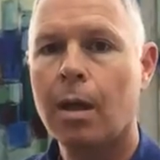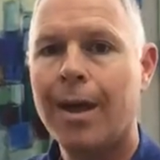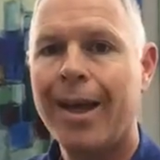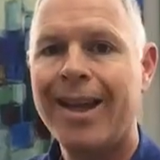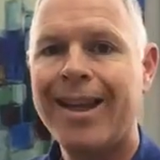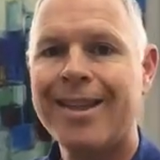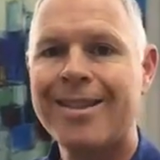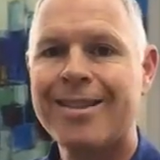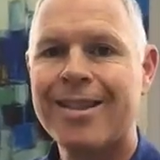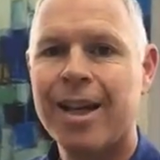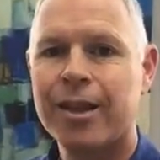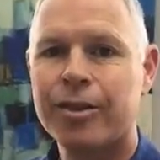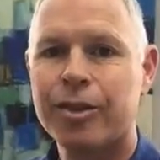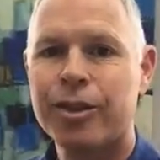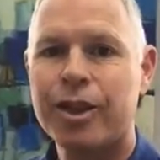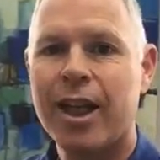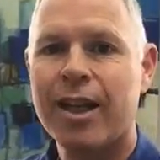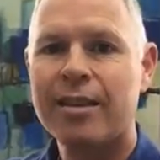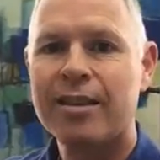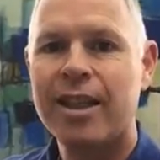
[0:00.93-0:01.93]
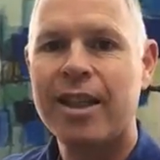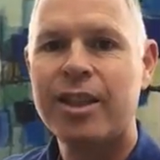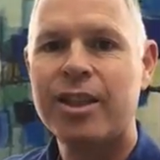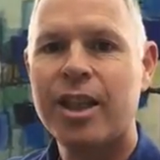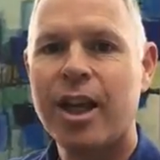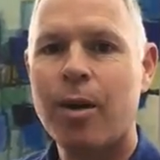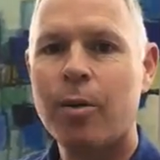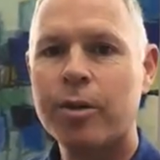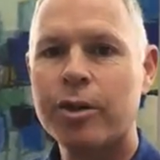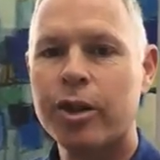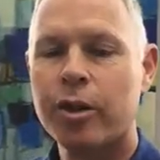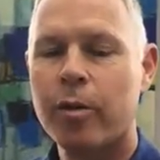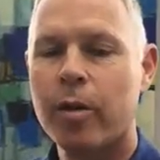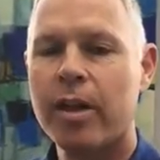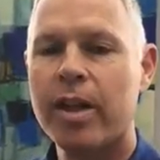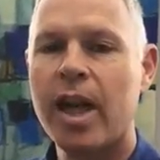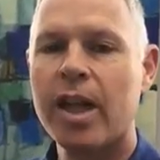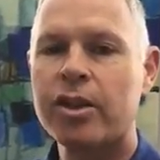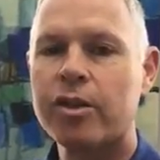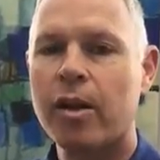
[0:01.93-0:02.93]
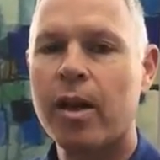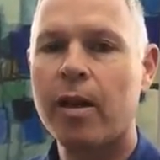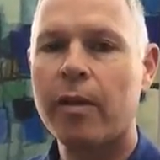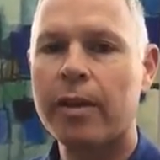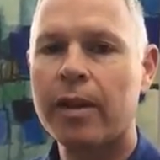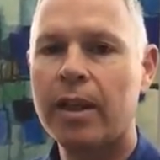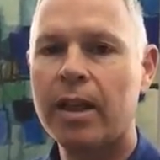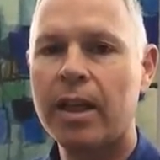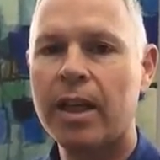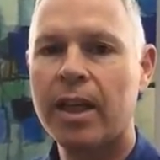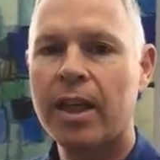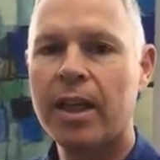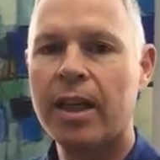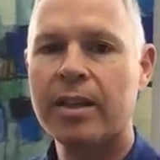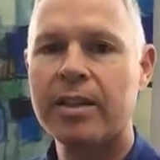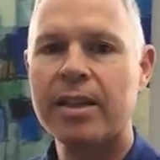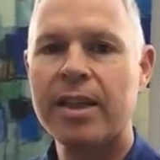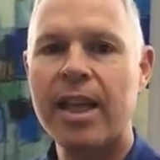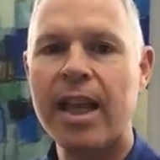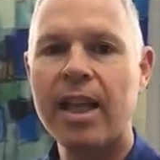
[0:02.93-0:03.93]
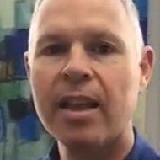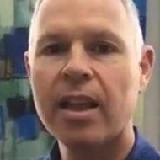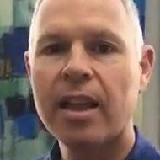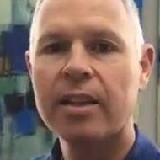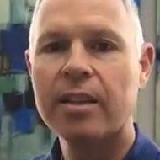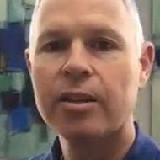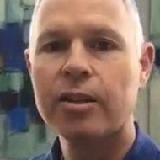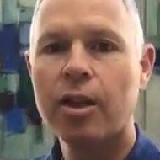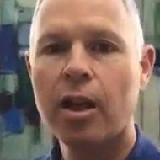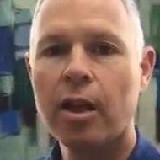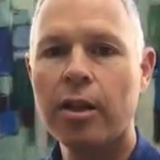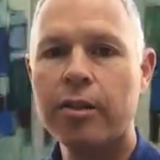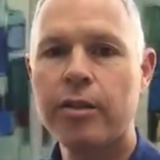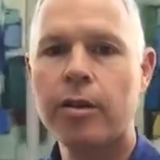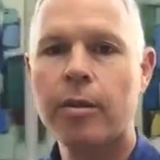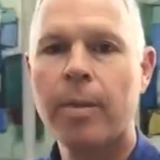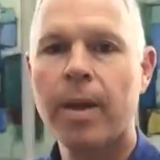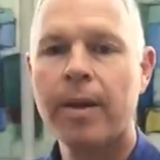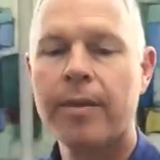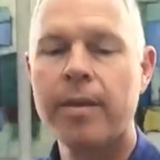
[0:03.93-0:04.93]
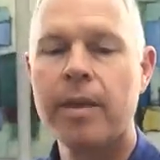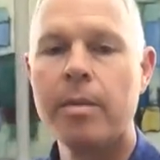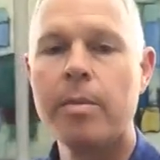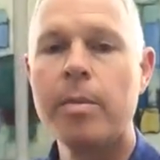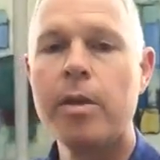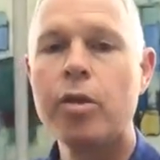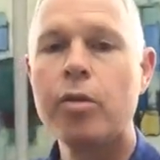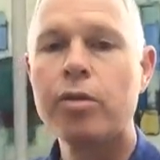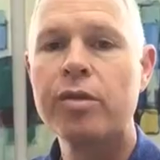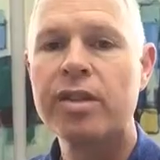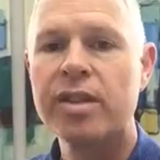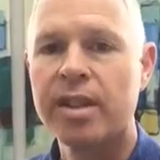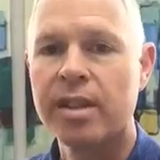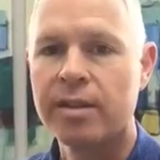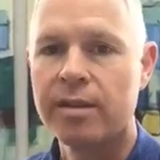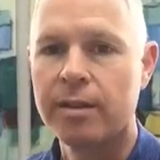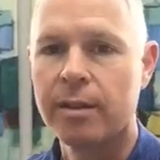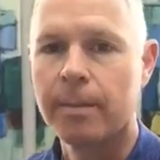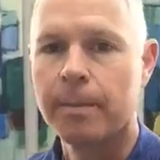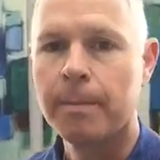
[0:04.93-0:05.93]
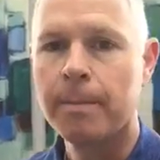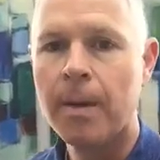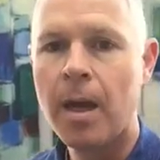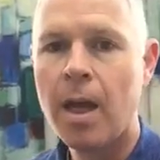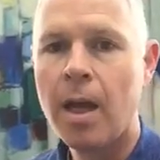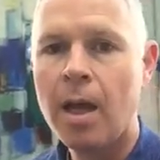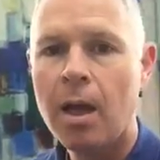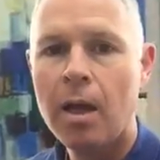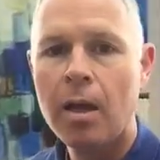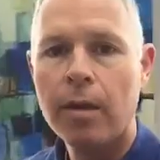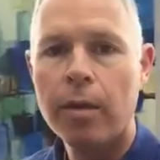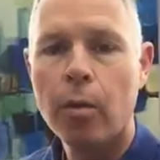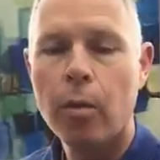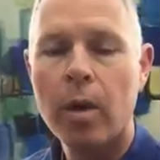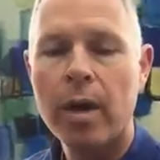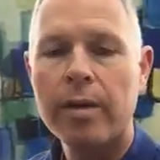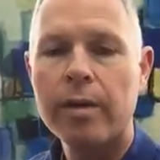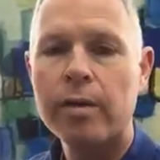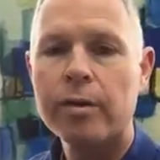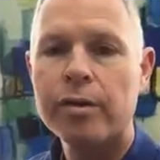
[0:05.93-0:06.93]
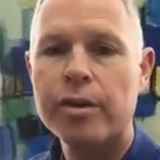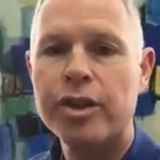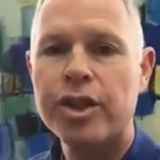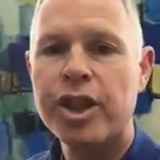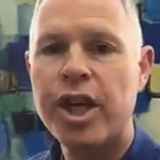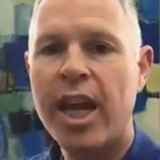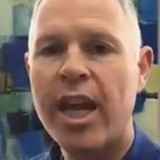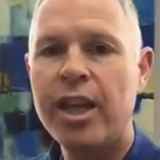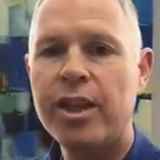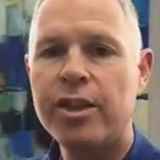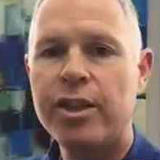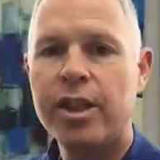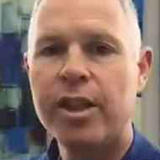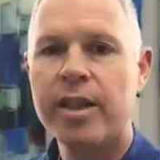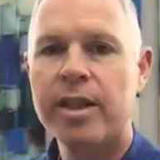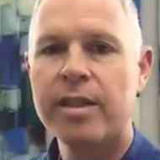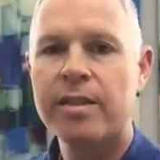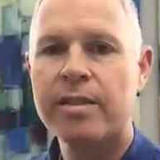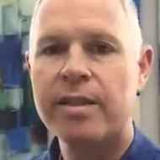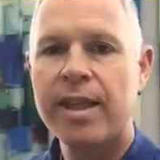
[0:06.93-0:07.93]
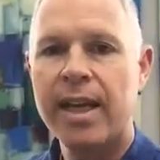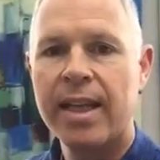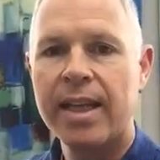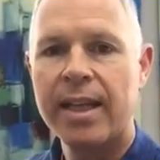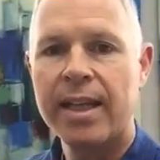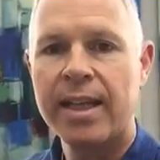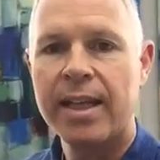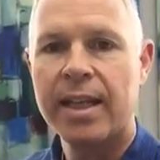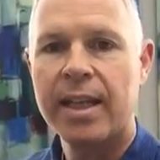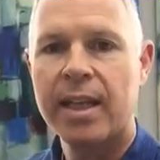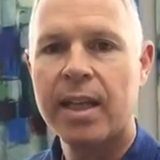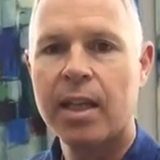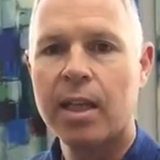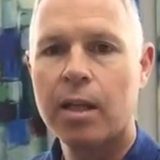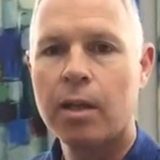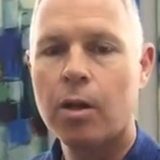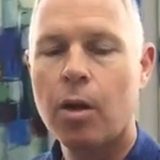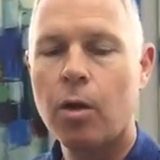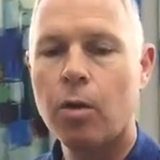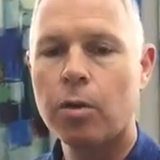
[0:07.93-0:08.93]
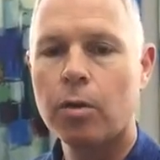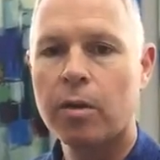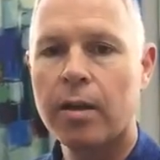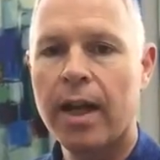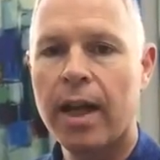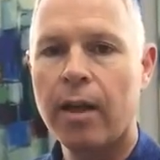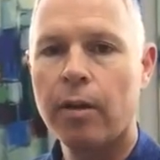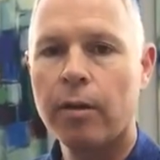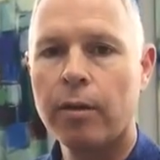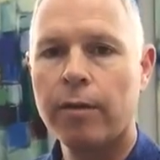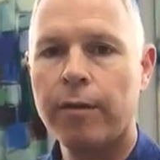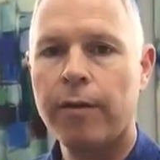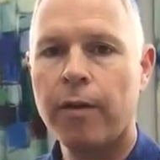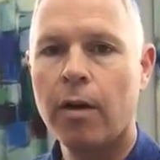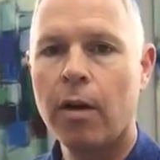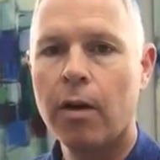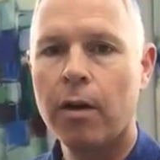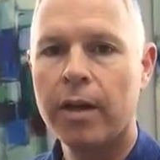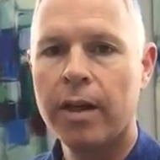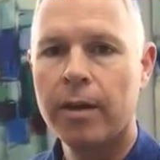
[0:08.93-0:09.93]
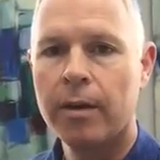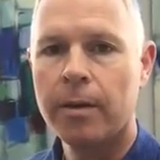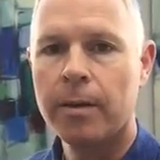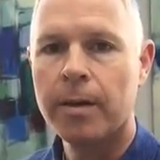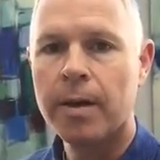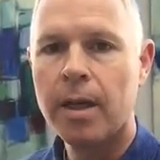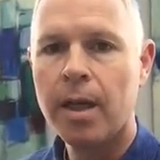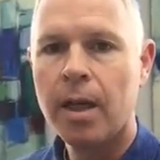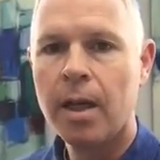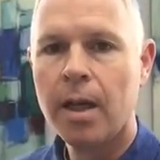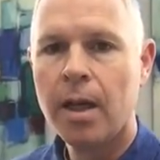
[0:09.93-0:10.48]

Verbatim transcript: Hey, it's Dr. John St. John with Chagrin Natural Health Clinic, and today I'd like to talk to you about the immune system. The weather's changing, it's getting uh, colder now in the fall here.